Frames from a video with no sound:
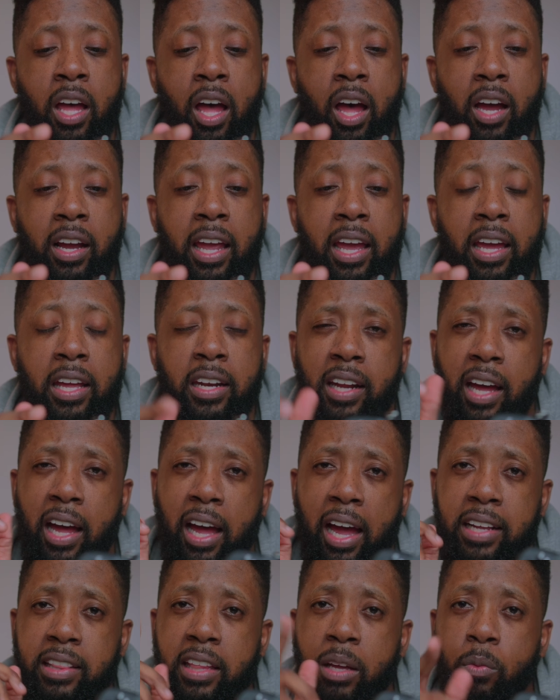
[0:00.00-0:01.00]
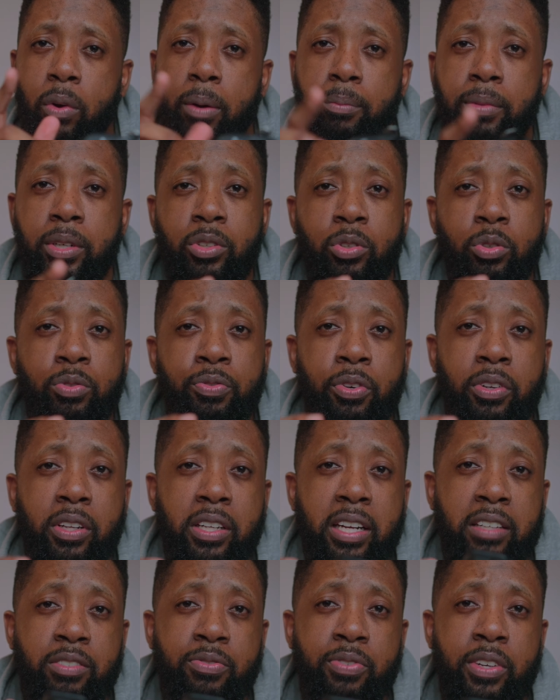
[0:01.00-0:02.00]
Again, I think what I'm gonna do for the
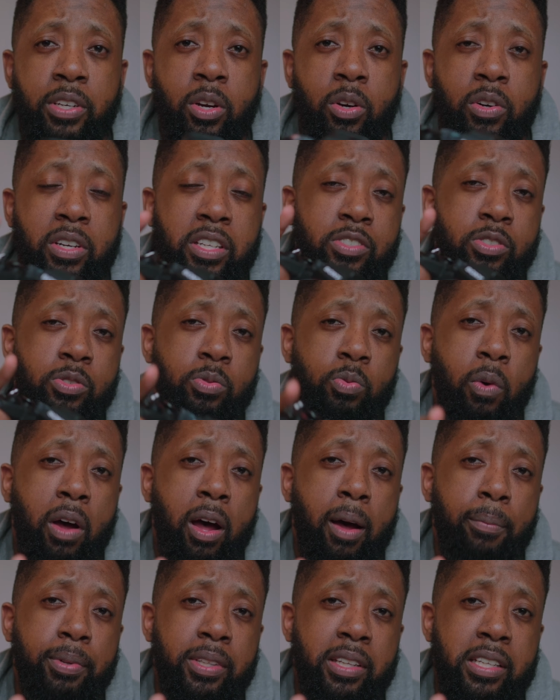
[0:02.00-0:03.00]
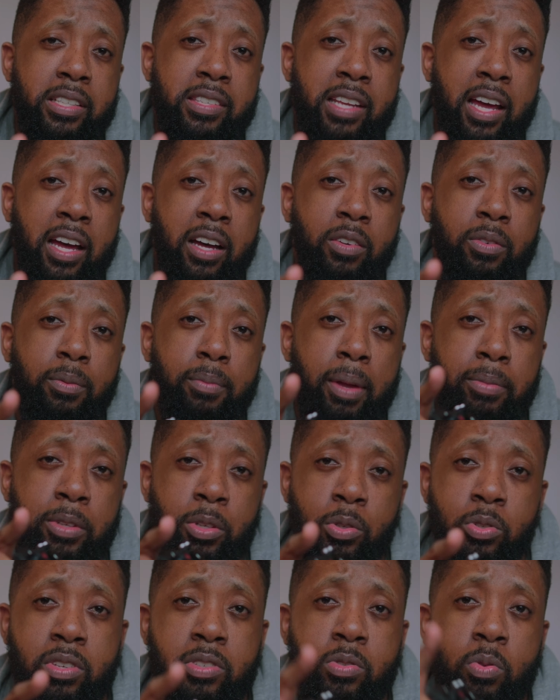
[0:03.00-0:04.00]
next video is swap this out, maybe
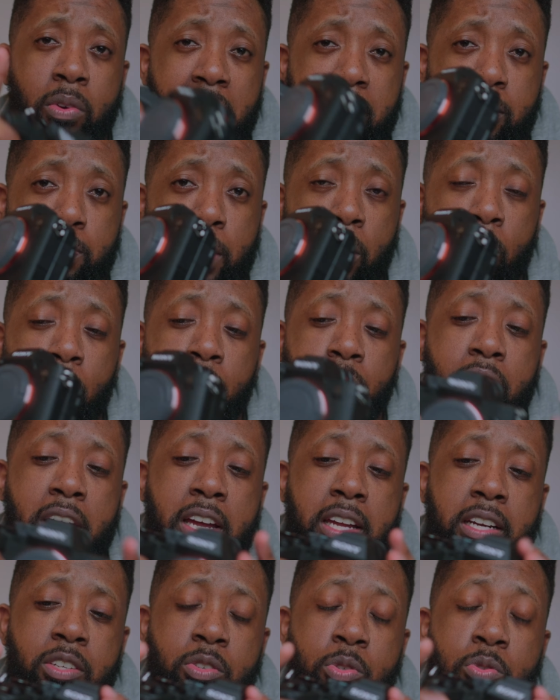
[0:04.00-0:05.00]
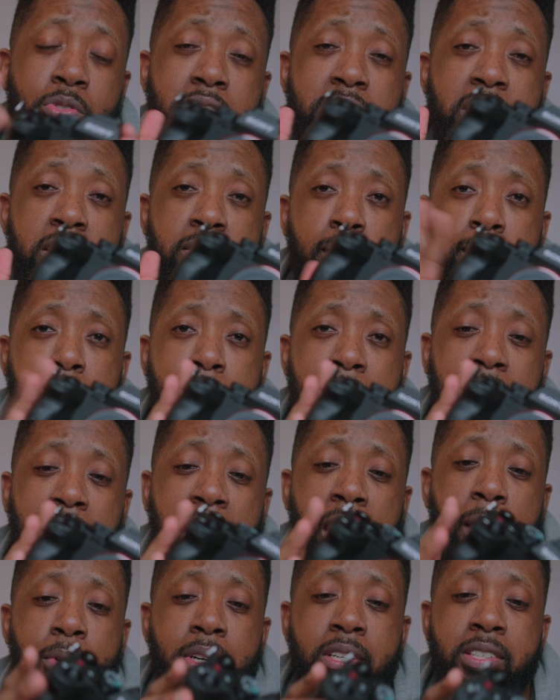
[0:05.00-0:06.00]
use this one as my overhead and use this as my main
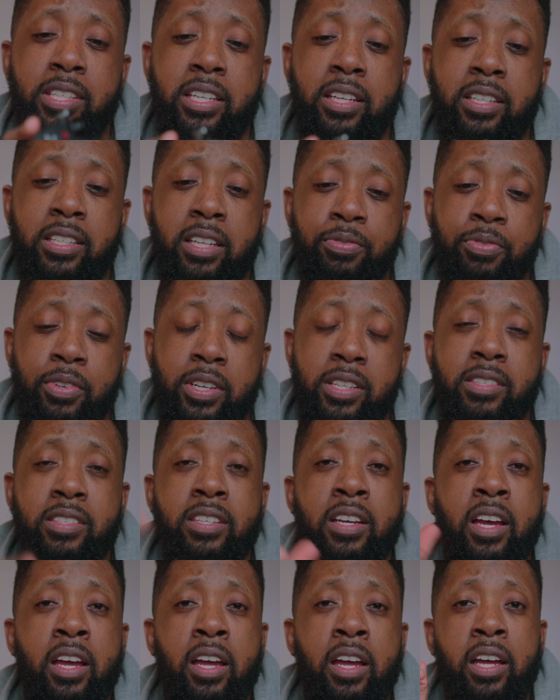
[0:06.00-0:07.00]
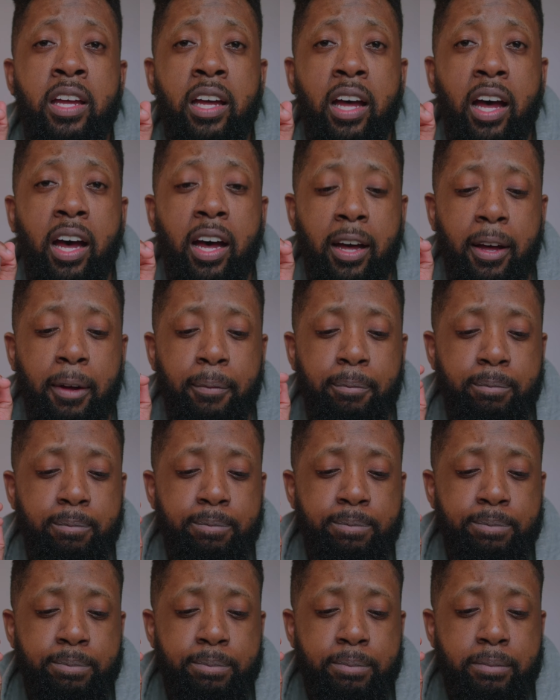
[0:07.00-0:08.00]
camera to see the difference.
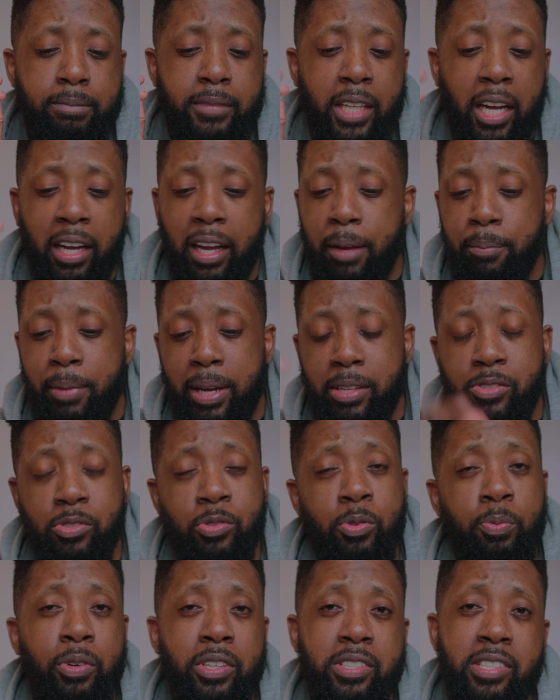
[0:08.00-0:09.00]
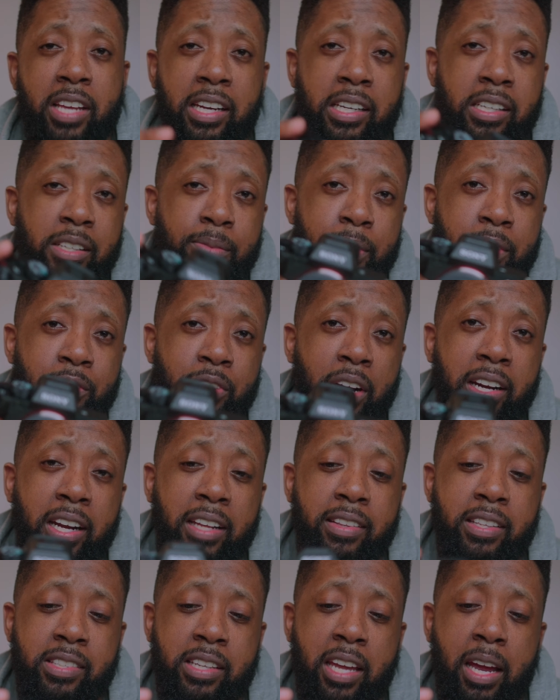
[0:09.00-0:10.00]
Again, man, super excited to be trying
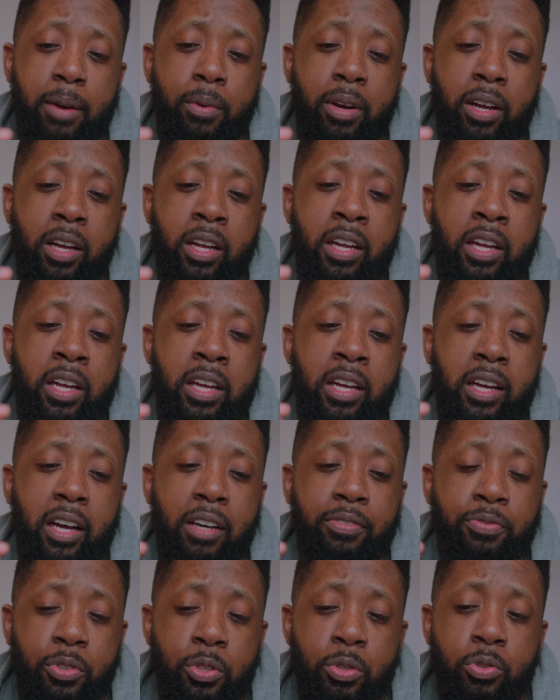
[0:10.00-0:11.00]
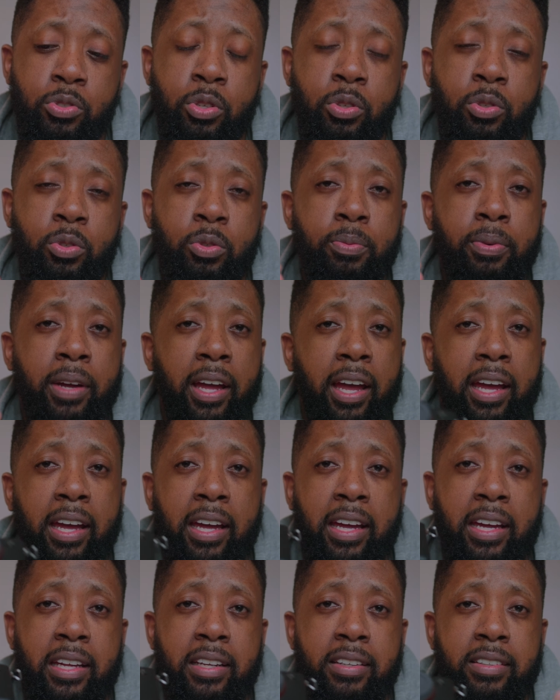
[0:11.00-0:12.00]
out this camera for YouTube
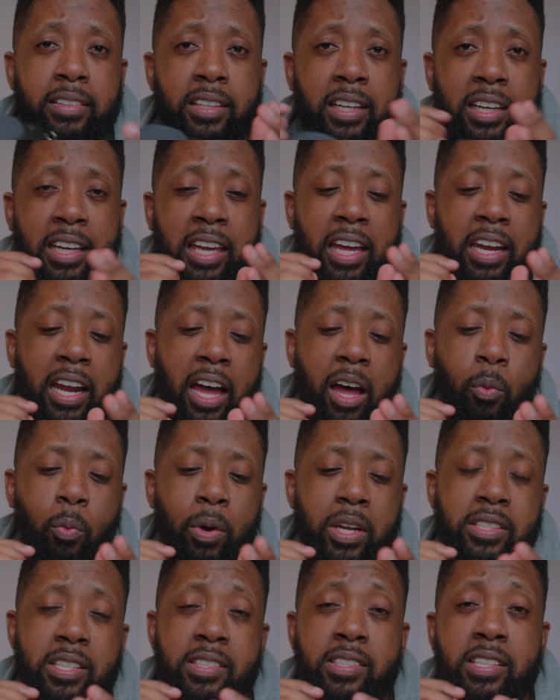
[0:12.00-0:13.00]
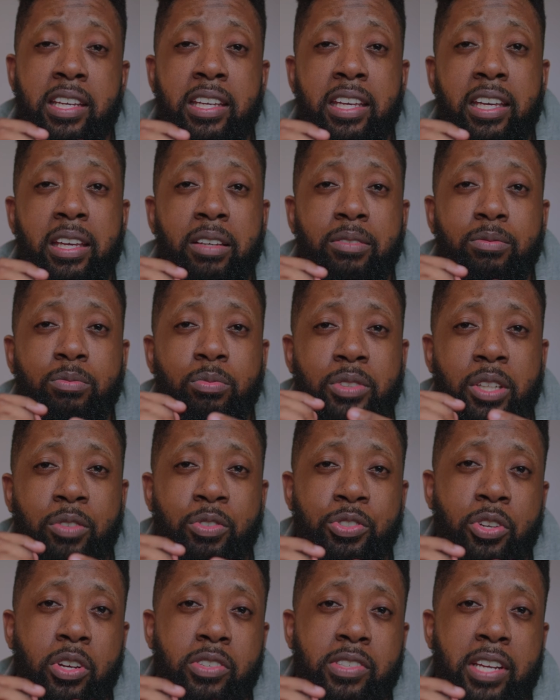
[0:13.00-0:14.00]
and cannot wait to see the
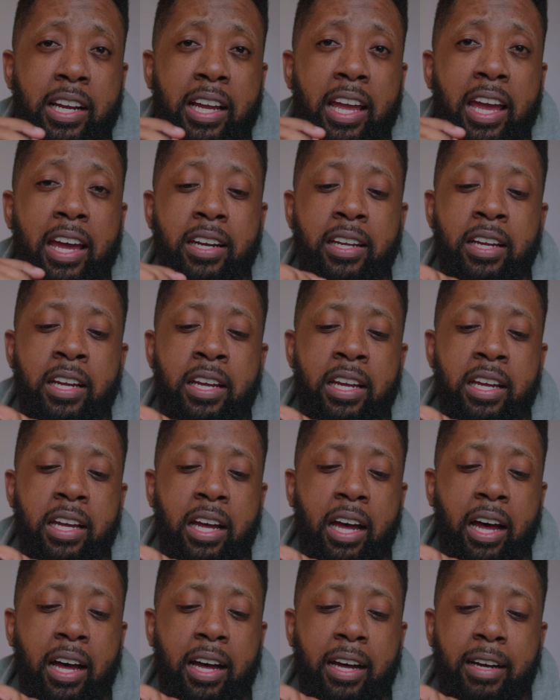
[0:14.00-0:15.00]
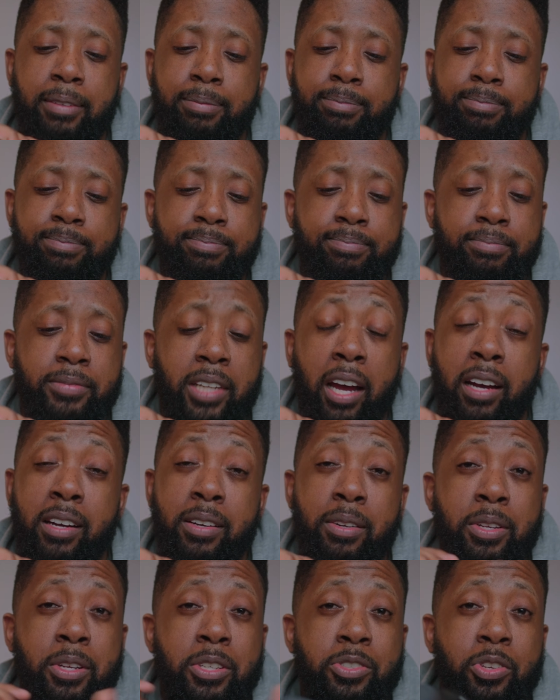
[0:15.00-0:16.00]
results I get. Yeah,
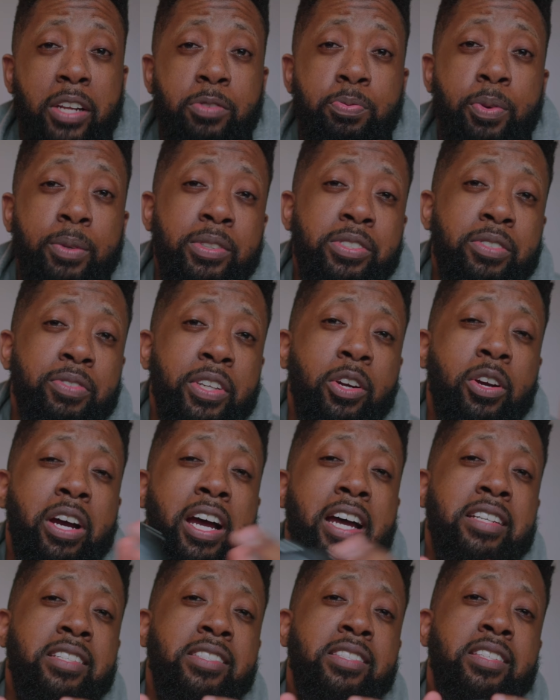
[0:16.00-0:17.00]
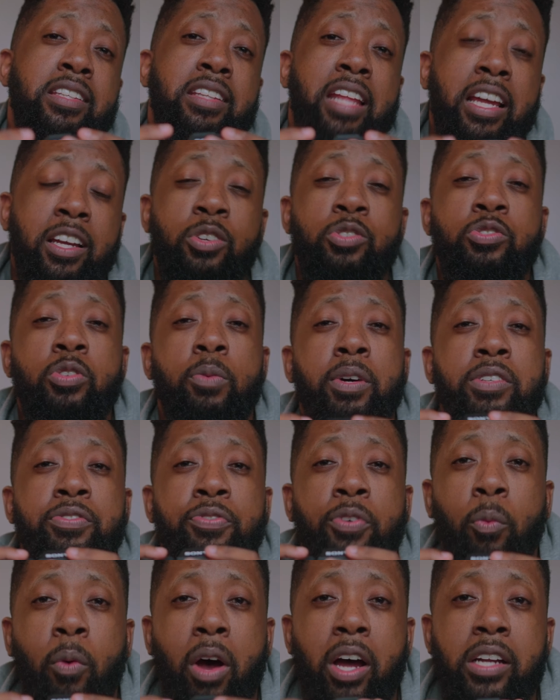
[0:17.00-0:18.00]
so that's pretty much the video, guys. Thank you so much
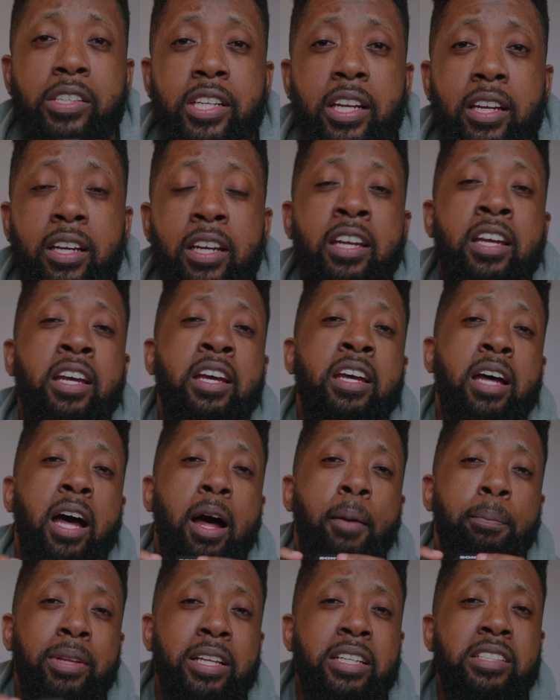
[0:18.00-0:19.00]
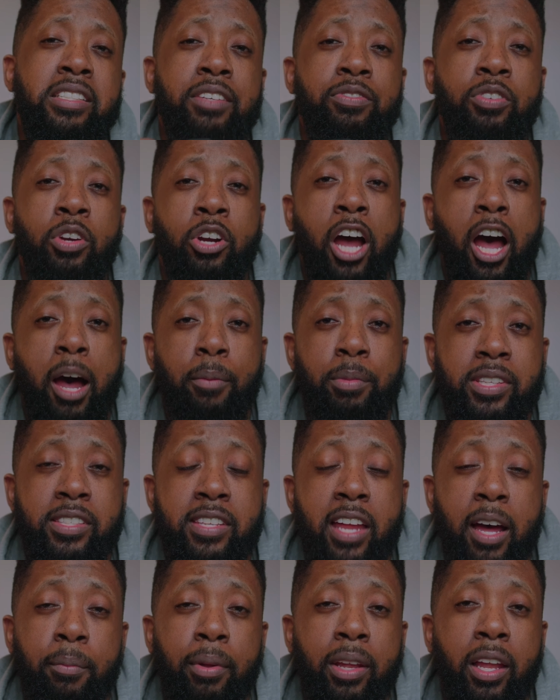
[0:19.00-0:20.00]
for watching. Please leave your comments
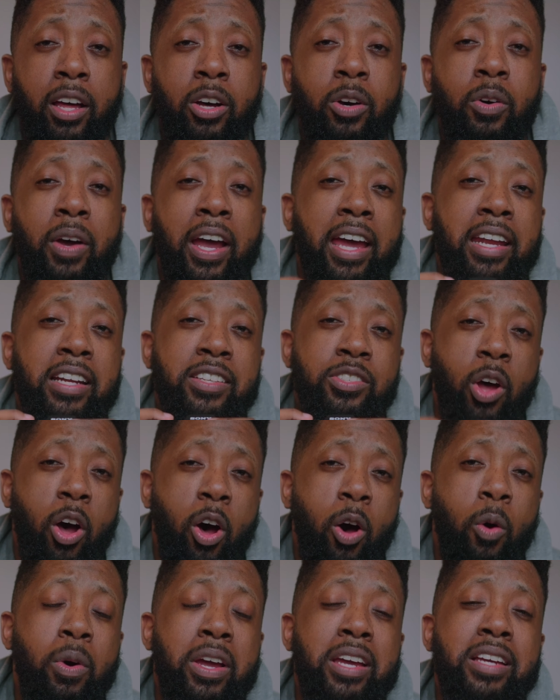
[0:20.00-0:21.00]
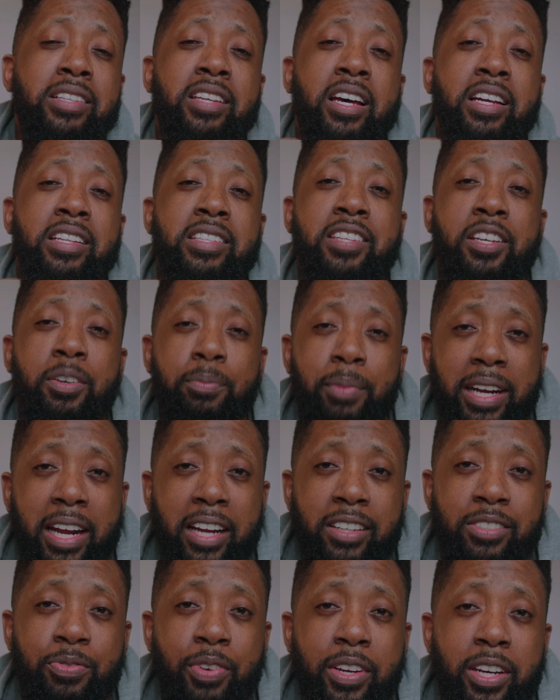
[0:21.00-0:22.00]
down below. And as always, until my
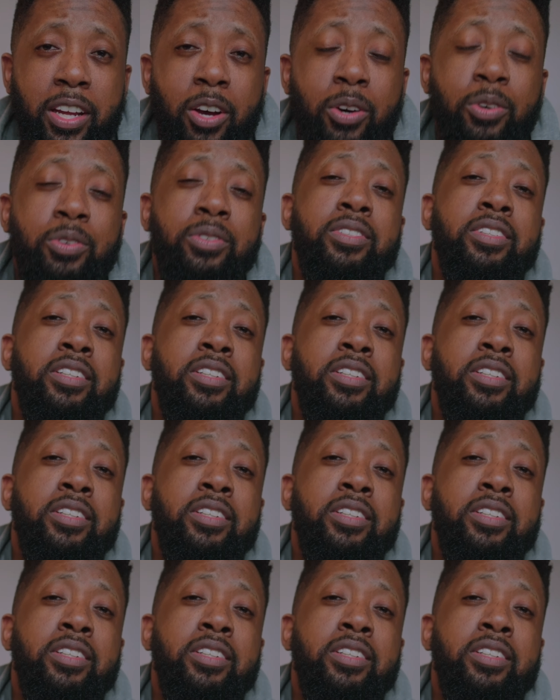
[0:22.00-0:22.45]
next video,